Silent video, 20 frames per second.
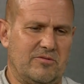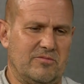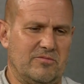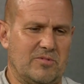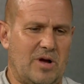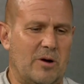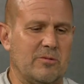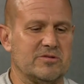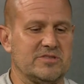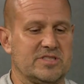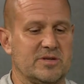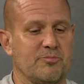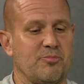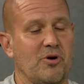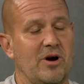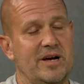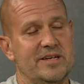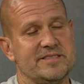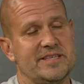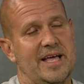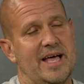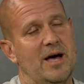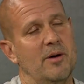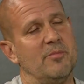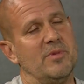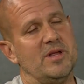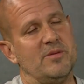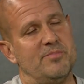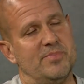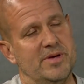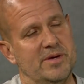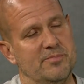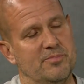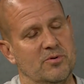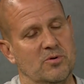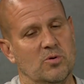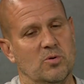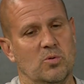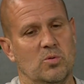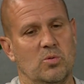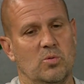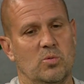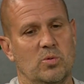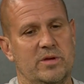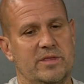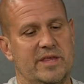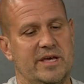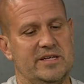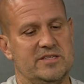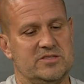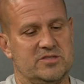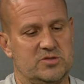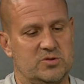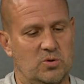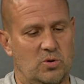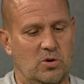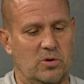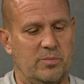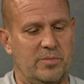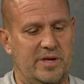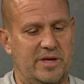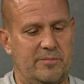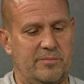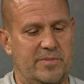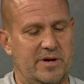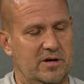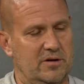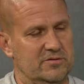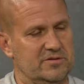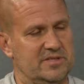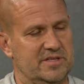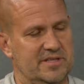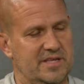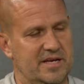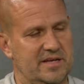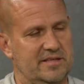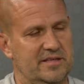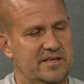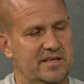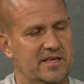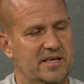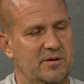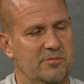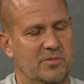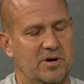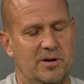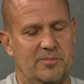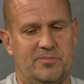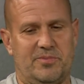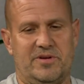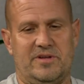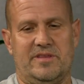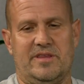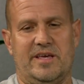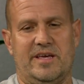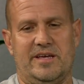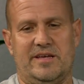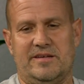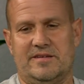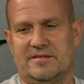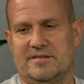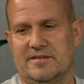I, I was surprised at how many people, when they saw me metal detecting, came up and they